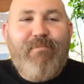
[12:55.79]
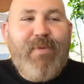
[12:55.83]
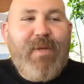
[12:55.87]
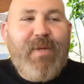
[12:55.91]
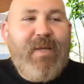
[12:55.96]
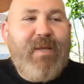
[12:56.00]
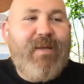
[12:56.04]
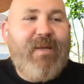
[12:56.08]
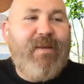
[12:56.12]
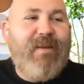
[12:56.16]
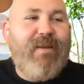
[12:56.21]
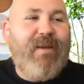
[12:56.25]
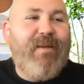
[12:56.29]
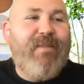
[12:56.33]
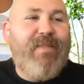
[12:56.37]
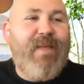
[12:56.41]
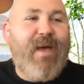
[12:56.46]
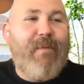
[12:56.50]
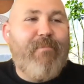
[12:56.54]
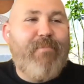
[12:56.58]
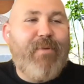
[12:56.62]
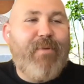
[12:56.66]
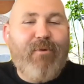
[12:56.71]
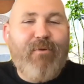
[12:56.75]
be in
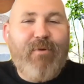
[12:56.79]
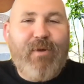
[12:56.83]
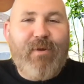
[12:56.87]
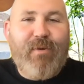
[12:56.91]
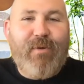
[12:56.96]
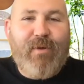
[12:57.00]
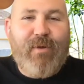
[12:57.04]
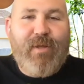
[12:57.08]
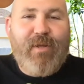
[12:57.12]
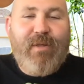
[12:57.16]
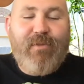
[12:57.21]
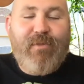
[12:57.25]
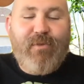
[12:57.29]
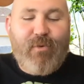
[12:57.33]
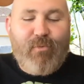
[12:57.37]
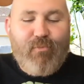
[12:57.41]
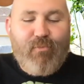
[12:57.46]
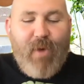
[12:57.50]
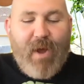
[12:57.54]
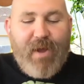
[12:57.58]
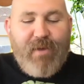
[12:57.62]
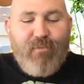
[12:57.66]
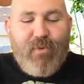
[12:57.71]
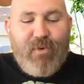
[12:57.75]
that period either
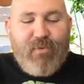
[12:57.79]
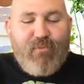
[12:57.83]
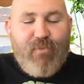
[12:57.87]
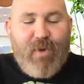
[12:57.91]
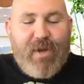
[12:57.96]
right when